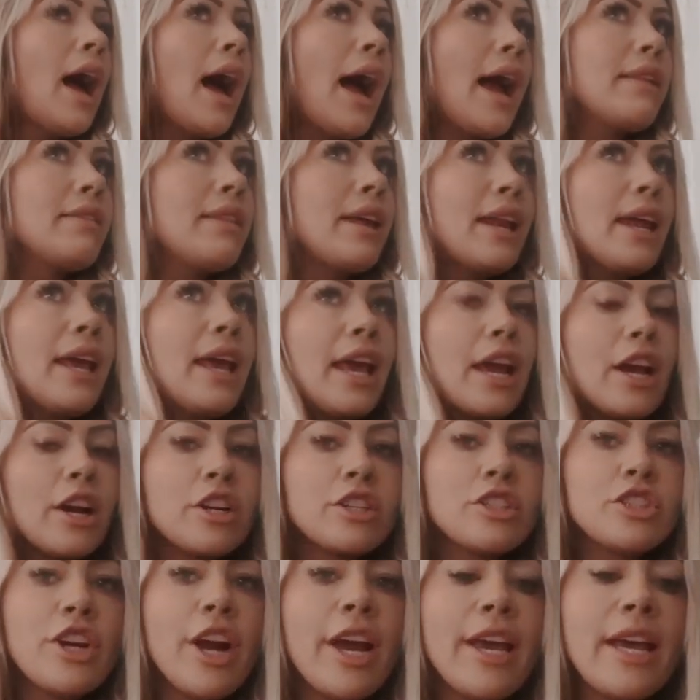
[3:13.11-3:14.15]
I let it
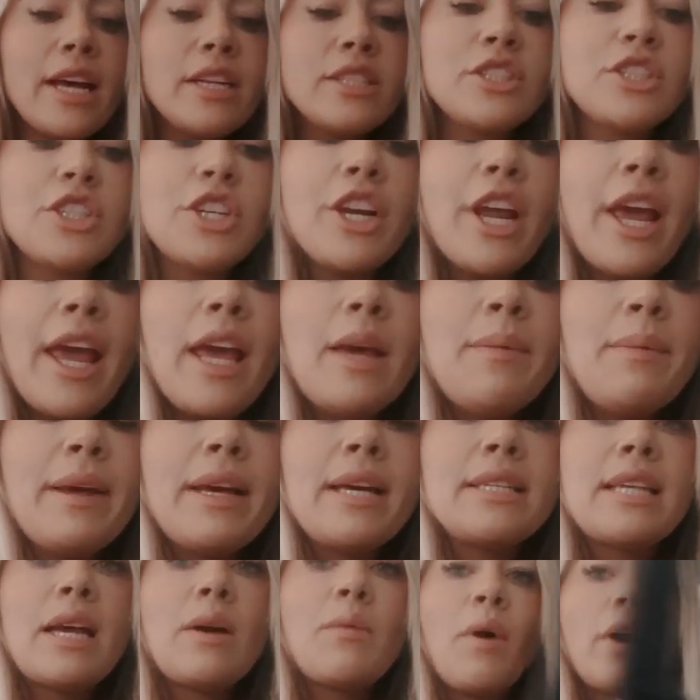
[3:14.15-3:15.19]
air dry yesterday
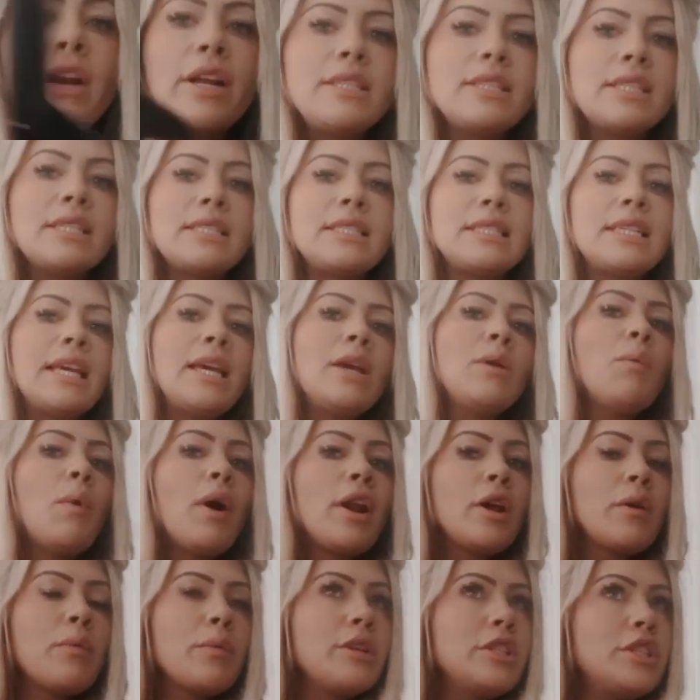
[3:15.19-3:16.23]
because I wanted to see
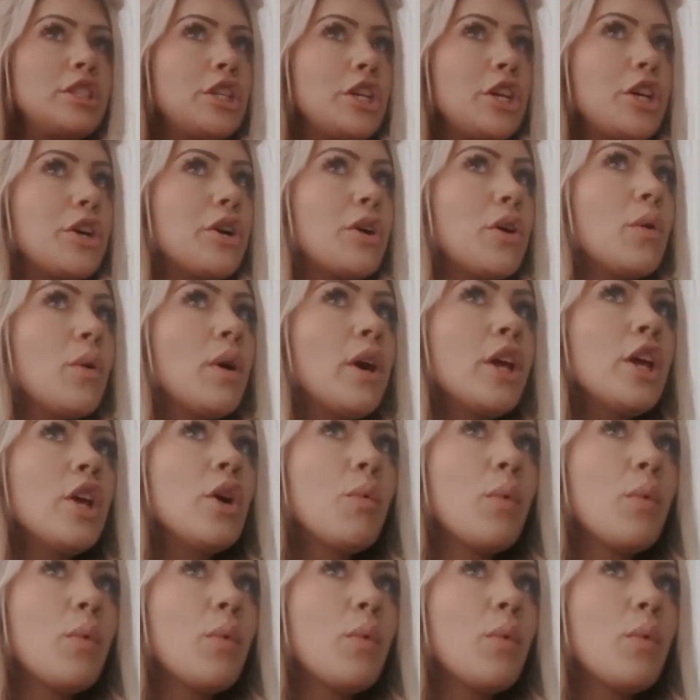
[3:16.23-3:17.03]
what it would do